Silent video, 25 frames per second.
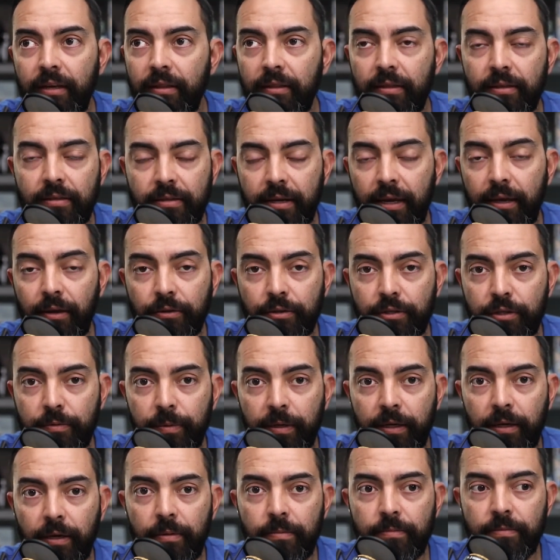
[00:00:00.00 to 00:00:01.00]
the sale just
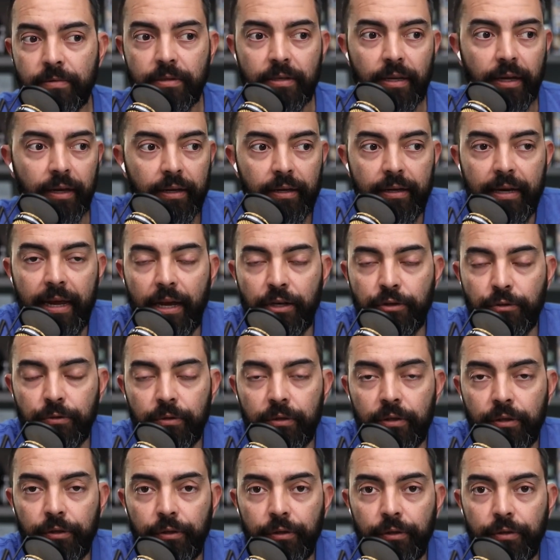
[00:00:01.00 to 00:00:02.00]
becomes like a natural
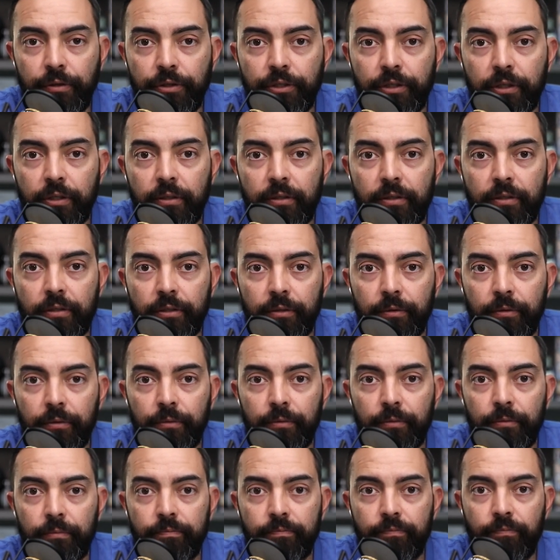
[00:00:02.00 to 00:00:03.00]
conclusion
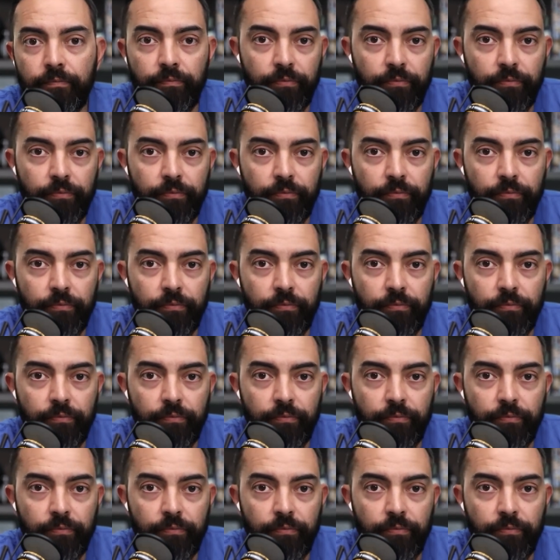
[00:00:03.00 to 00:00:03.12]
to